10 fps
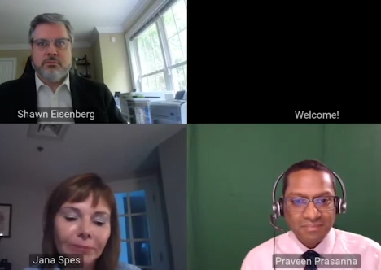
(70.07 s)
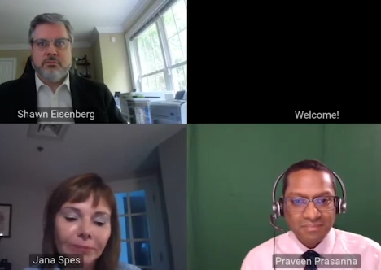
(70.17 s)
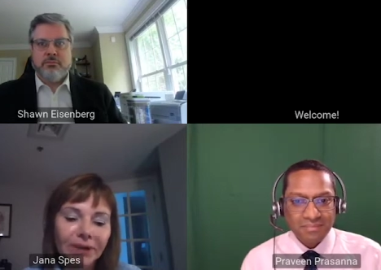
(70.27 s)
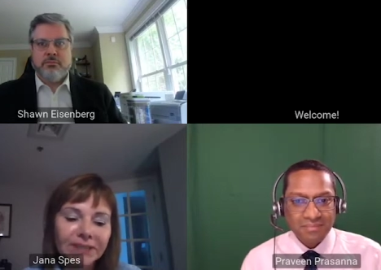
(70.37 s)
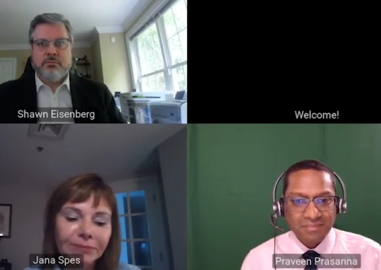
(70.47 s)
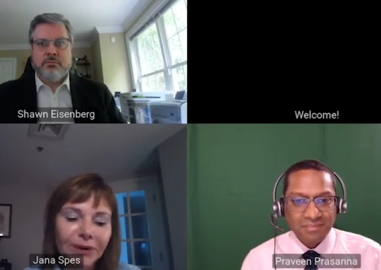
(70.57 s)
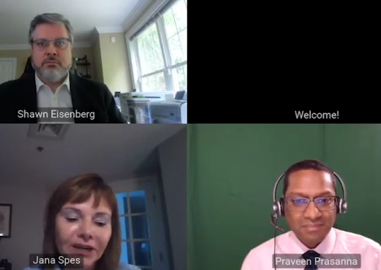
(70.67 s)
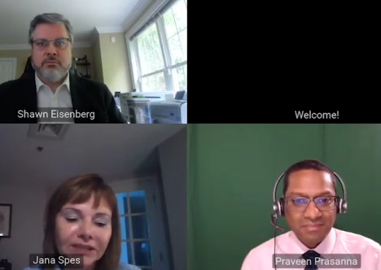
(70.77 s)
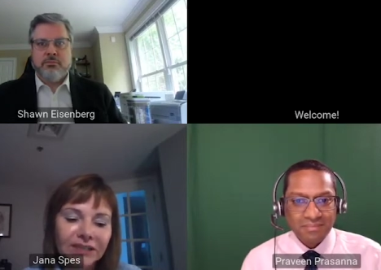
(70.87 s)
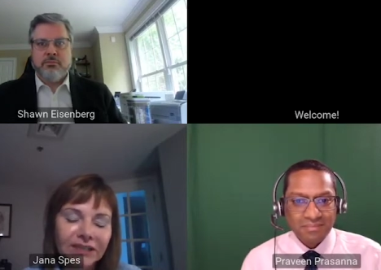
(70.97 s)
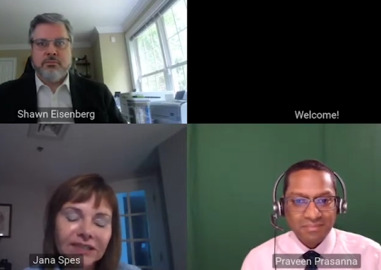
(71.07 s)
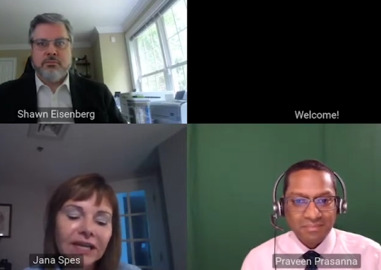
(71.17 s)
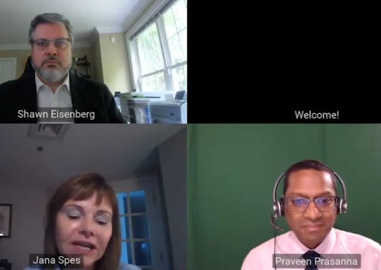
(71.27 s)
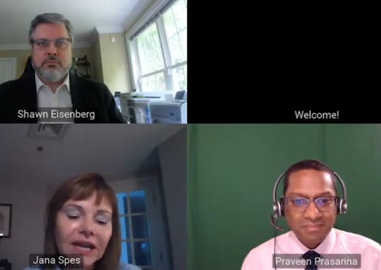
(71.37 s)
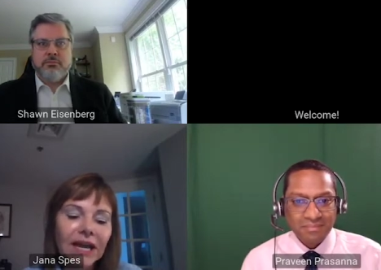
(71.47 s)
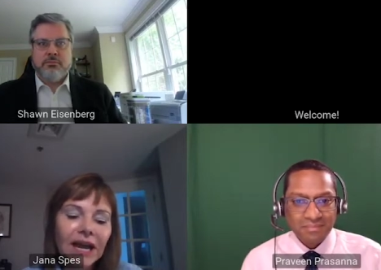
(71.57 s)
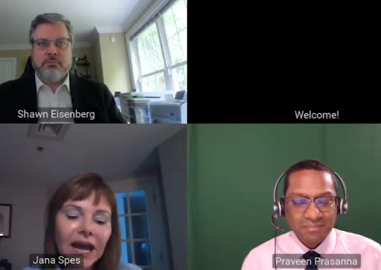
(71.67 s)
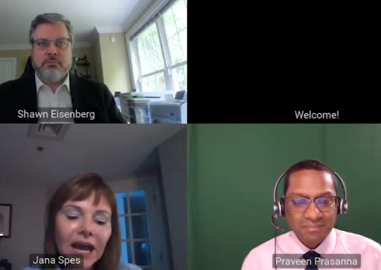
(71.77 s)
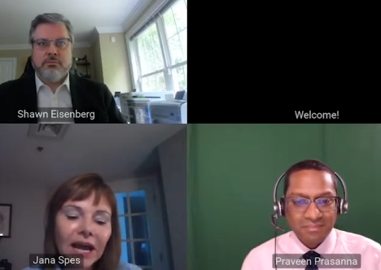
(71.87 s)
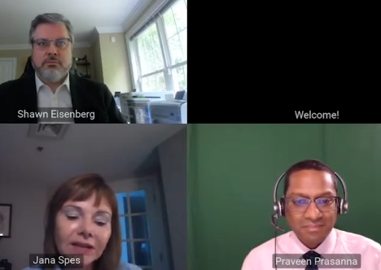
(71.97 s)
Speaker 1: best practice
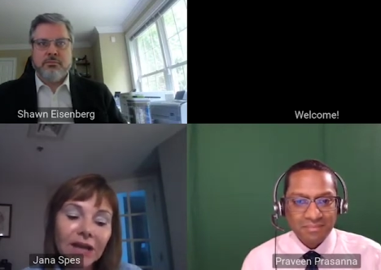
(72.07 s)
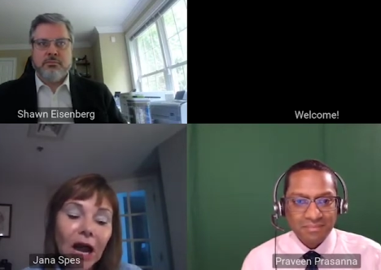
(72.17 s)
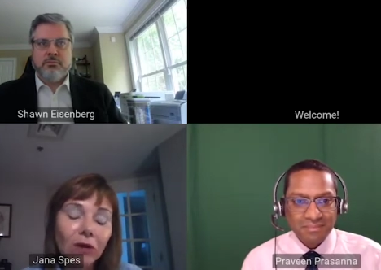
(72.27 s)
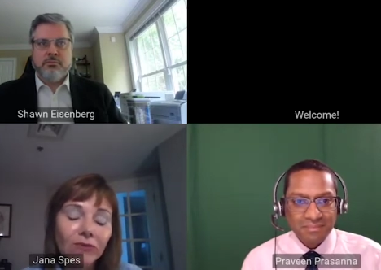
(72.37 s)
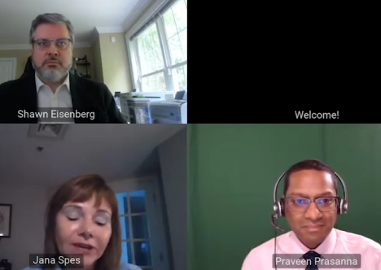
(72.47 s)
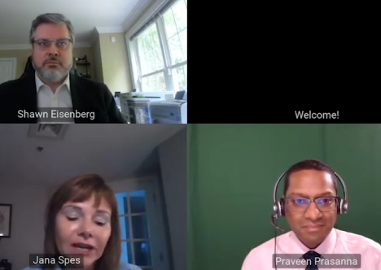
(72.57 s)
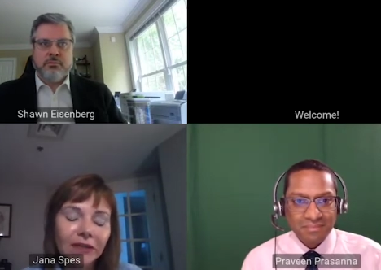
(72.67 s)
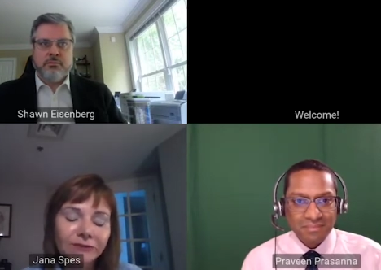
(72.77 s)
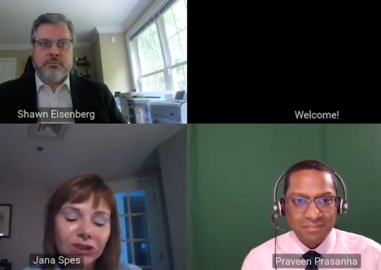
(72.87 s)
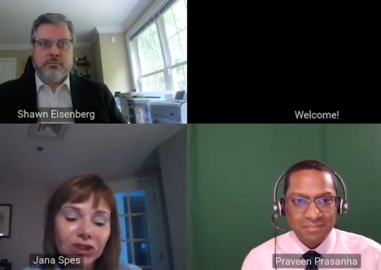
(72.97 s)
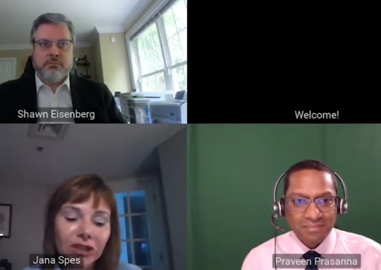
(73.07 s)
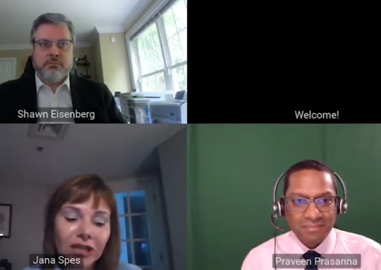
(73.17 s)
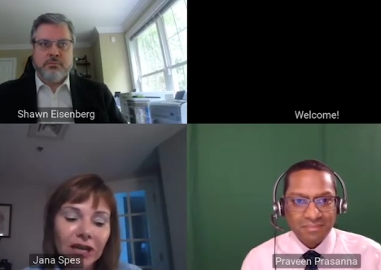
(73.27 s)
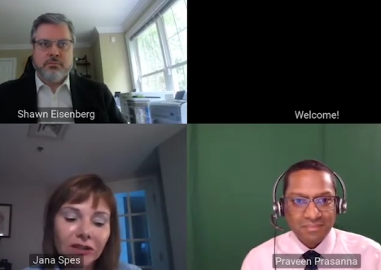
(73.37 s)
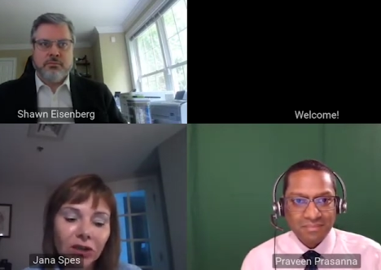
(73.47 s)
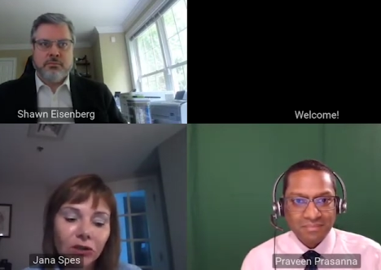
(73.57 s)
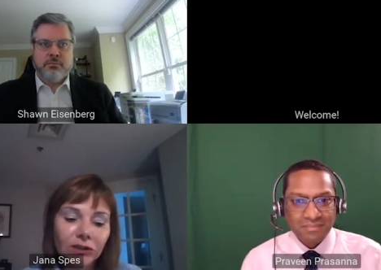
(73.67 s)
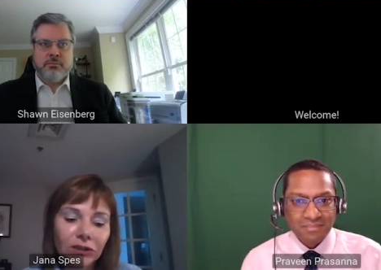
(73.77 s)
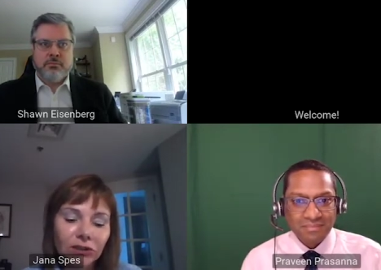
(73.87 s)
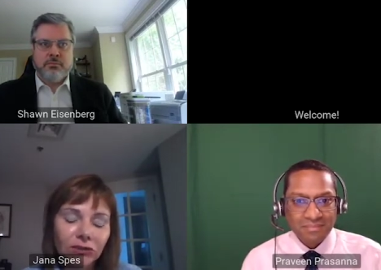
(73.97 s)
and how we envision that going
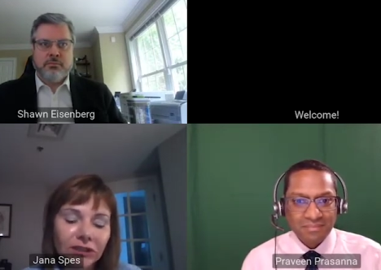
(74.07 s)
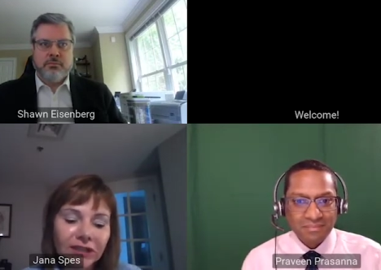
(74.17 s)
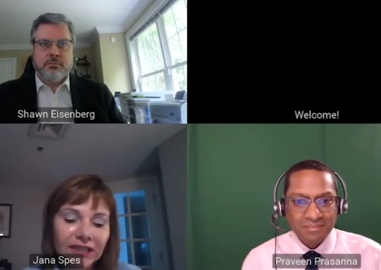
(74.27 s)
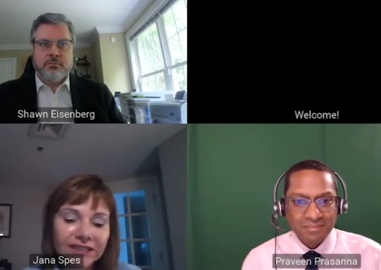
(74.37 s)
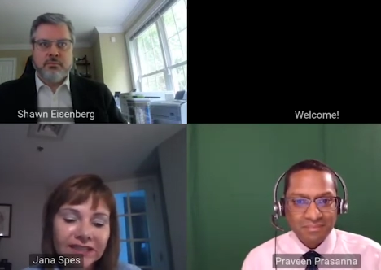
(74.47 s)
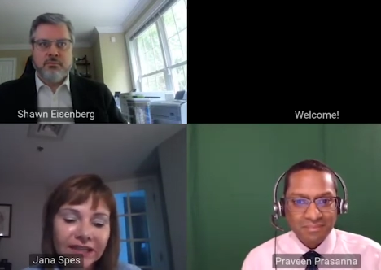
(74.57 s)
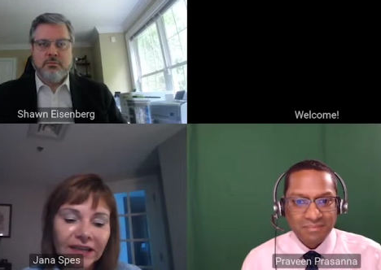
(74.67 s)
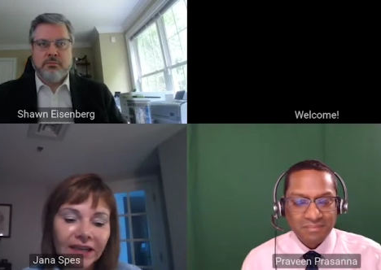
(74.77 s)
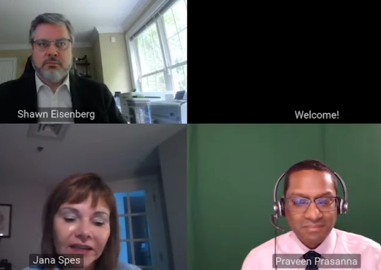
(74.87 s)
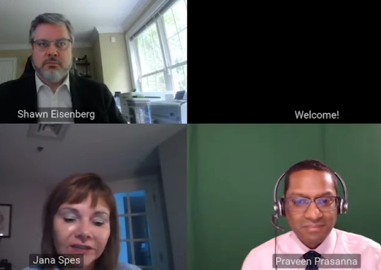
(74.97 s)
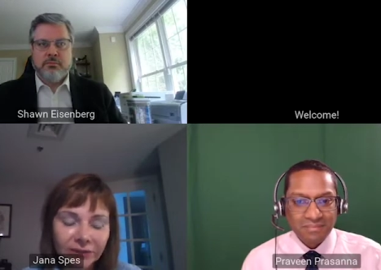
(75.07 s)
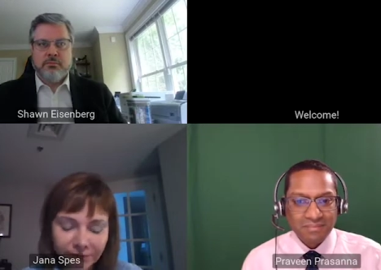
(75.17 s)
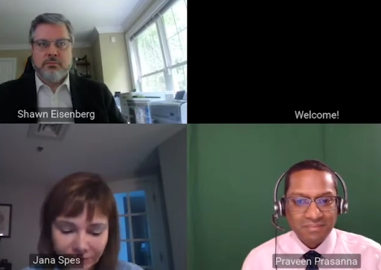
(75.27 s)
into the next decade.